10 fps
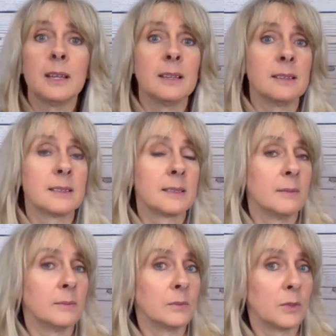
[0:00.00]
and
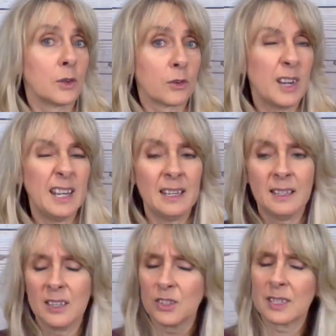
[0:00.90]
some
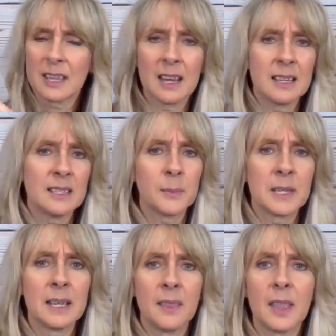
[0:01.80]
green and just kind of dipped
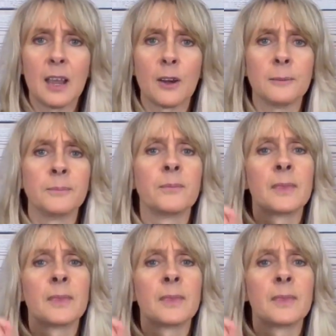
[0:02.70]
it in there,